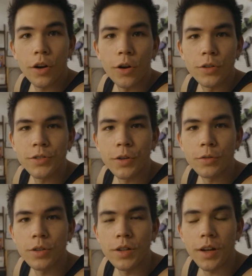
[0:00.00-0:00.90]

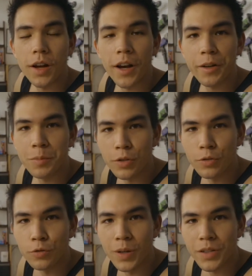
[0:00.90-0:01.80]
Also, I'm a
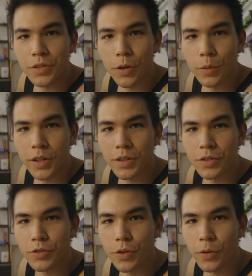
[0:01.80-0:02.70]
noob at sewing,
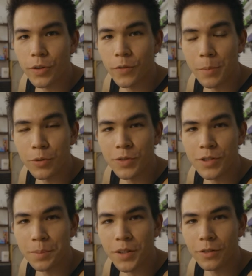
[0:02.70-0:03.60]
so if I'm doing
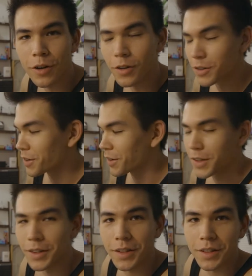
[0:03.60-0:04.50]
something wrong,
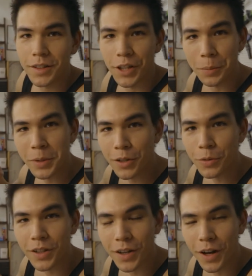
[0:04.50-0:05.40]
let me know
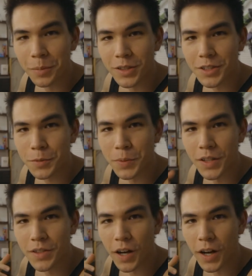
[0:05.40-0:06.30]
in the comments
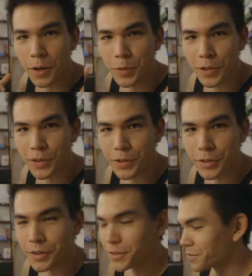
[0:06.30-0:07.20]
because I want to
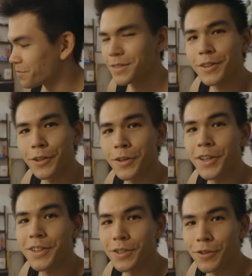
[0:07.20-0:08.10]
learn.
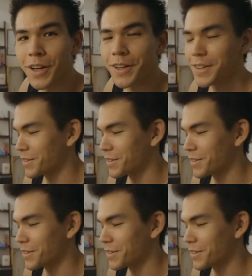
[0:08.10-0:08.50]
Learning is great.